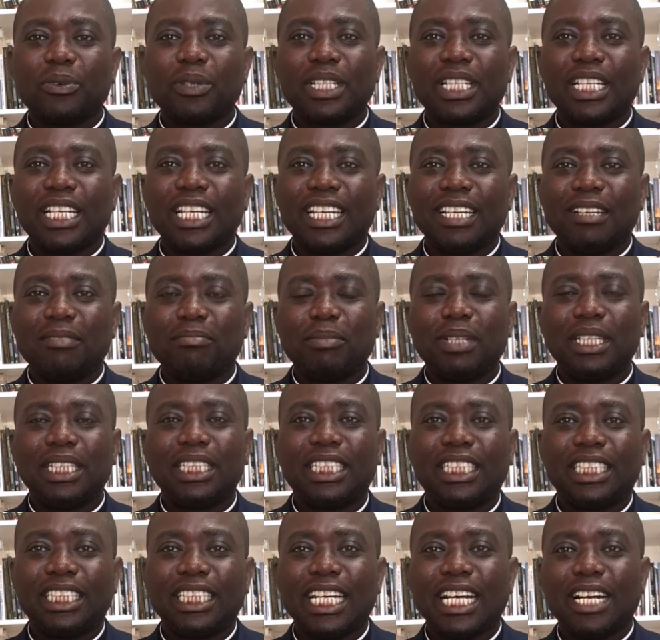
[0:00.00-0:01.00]
We're the
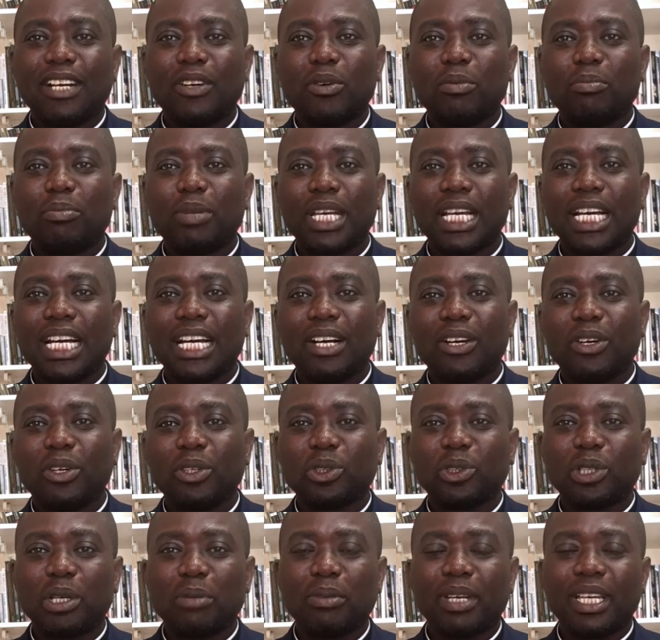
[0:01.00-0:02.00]
Mechia Obia
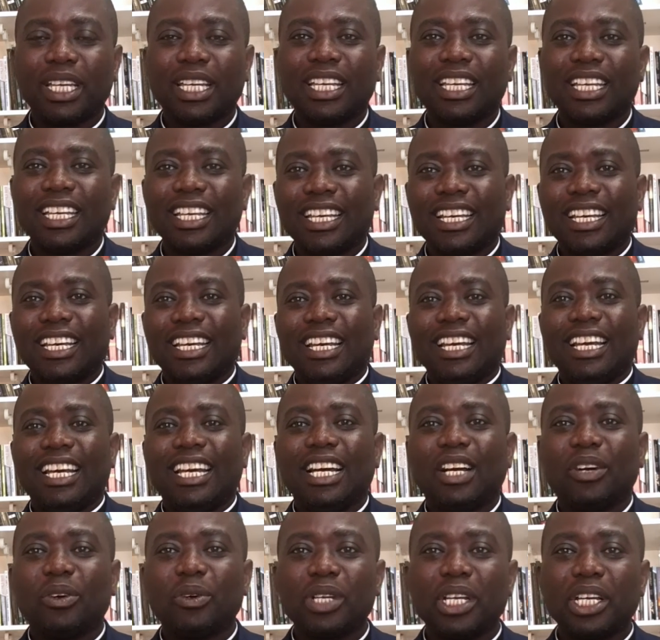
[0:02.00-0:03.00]
Oshome.
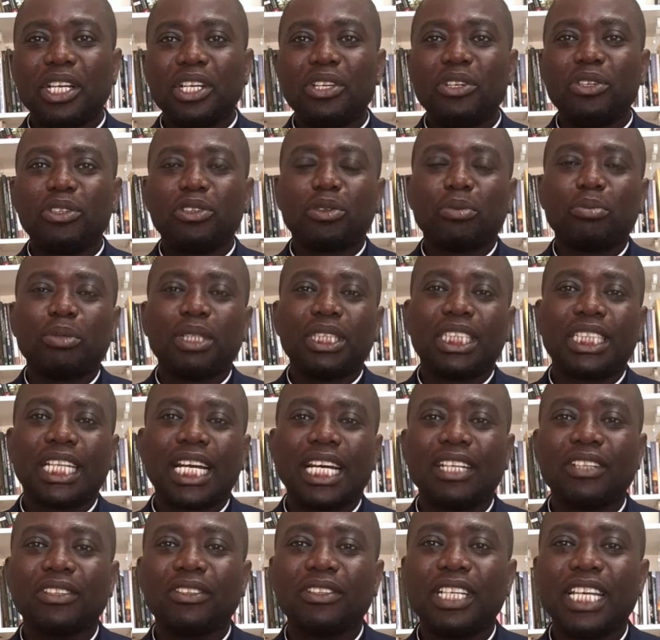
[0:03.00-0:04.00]
We are new to my
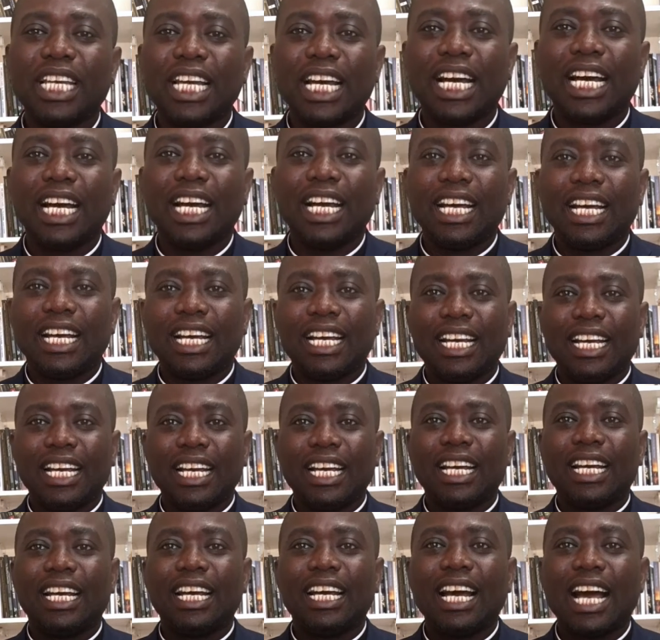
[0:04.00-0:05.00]
channel here,
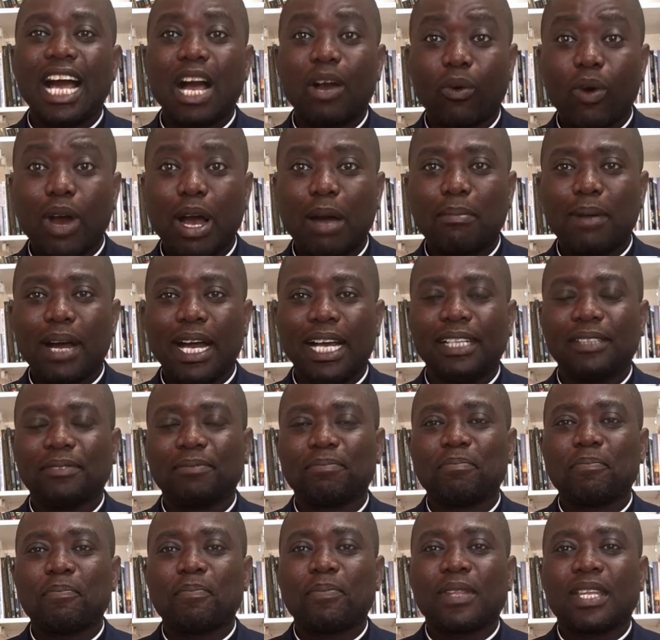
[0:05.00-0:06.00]
Akwaba.
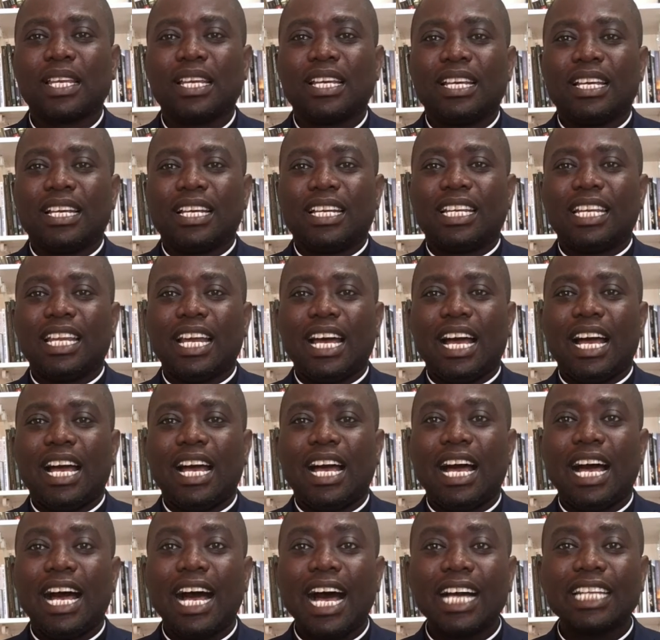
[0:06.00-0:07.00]

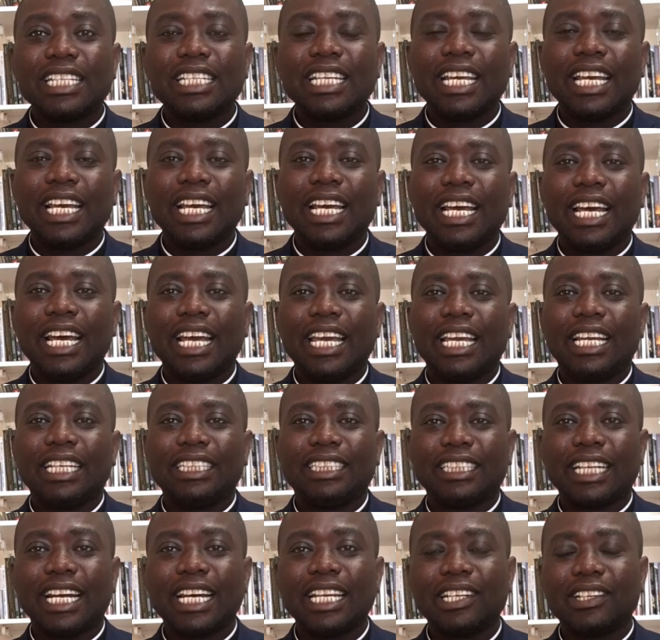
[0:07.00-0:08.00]
Na ahadie aya
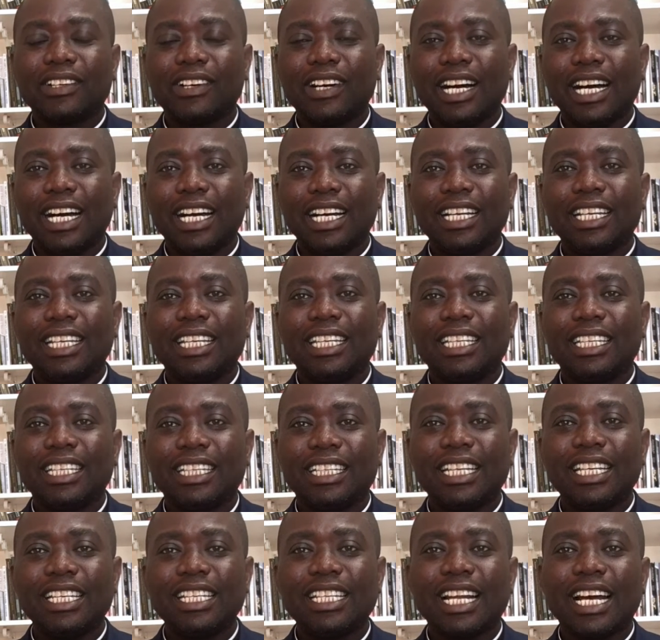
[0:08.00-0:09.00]
channel a
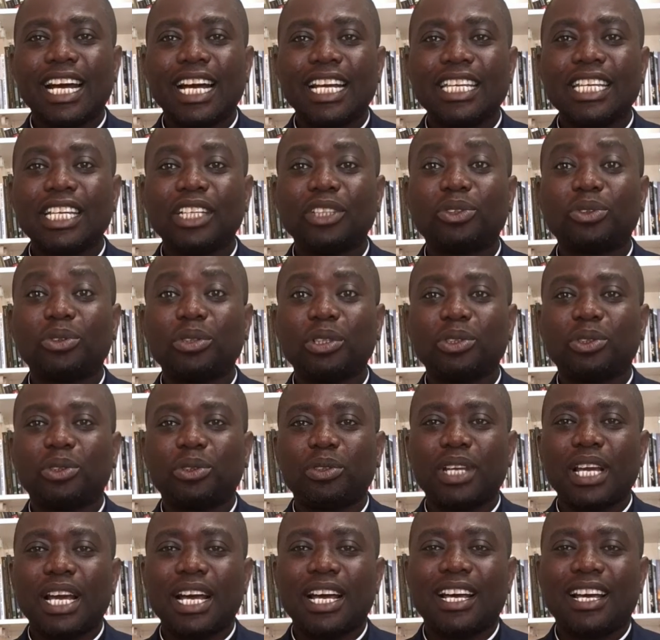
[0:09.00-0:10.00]
ye nyina ye
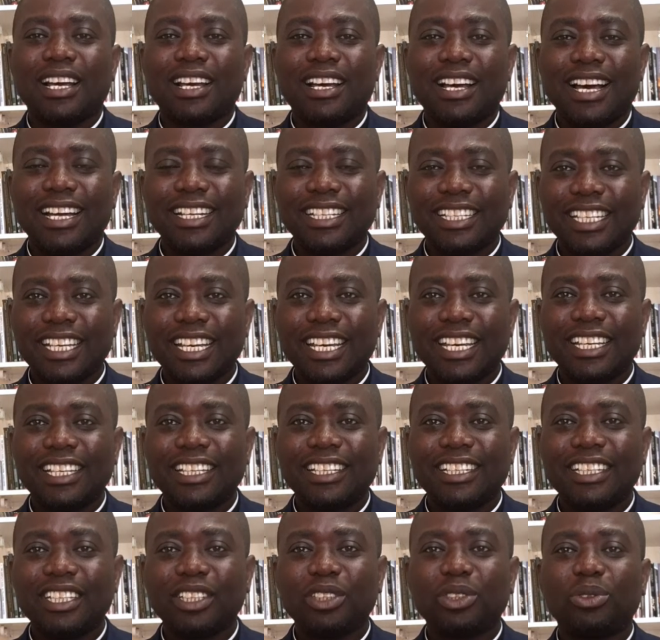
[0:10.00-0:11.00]
suesua ade
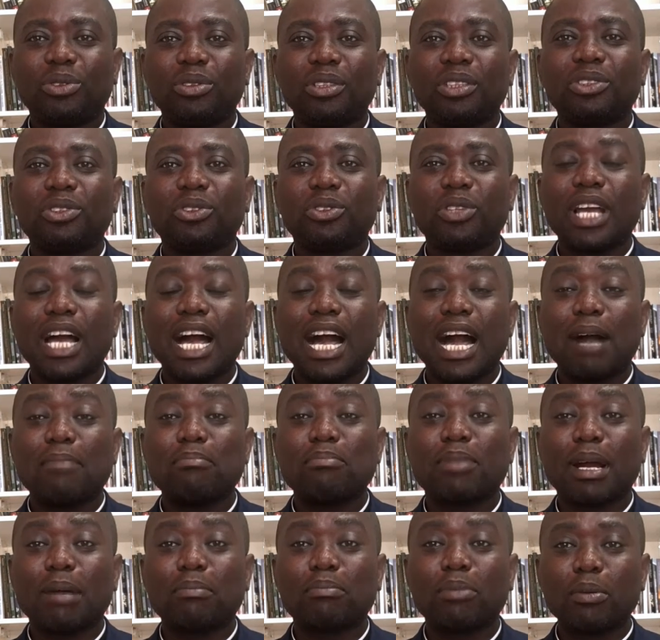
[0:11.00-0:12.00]
ye suesua
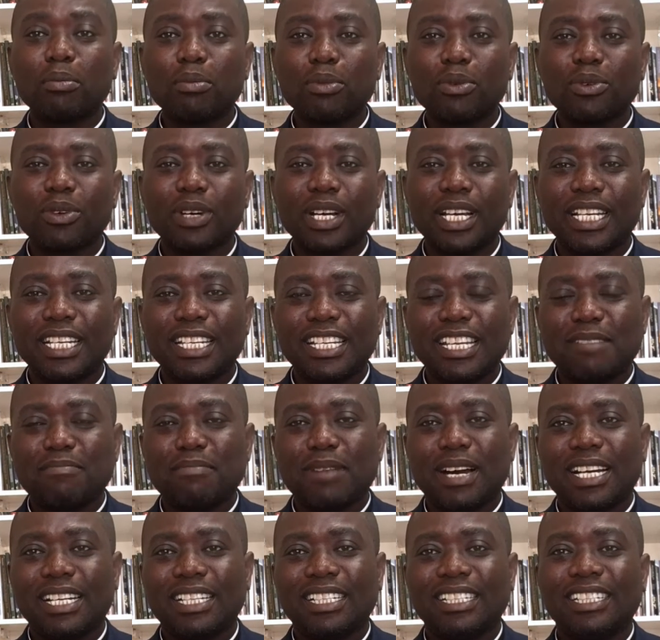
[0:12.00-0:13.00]
abrabom
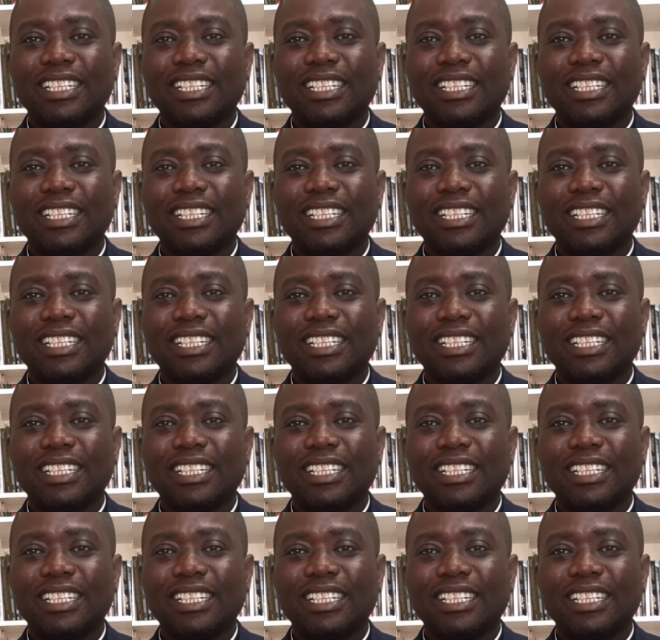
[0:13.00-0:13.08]
enema